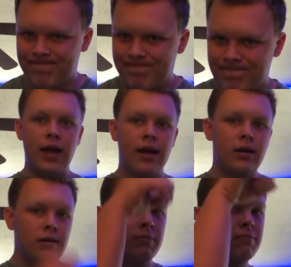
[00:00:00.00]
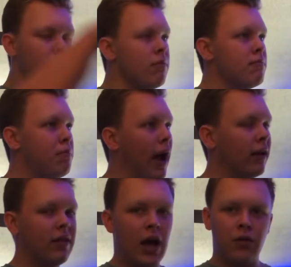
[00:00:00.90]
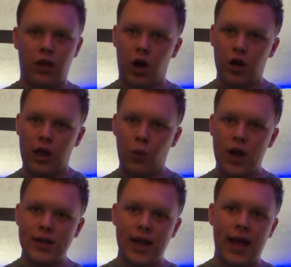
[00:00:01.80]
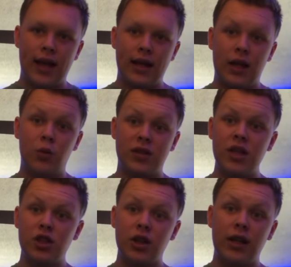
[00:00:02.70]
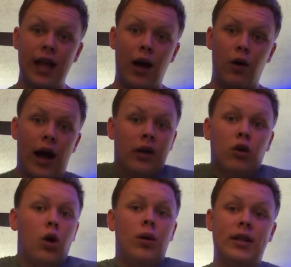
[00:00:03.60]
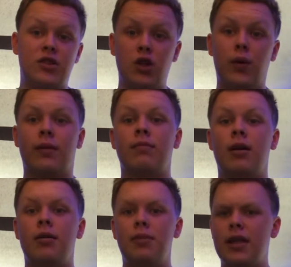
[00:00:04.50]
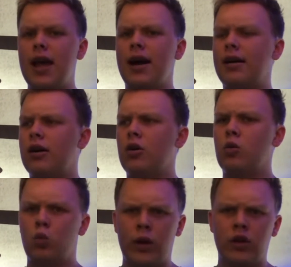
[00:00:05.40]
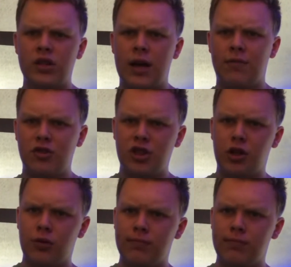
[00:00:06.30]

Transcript: Then, boop, back down the card he went, and he was injured, and now I don't know what he's doing. But yeah, weird time for Jinder.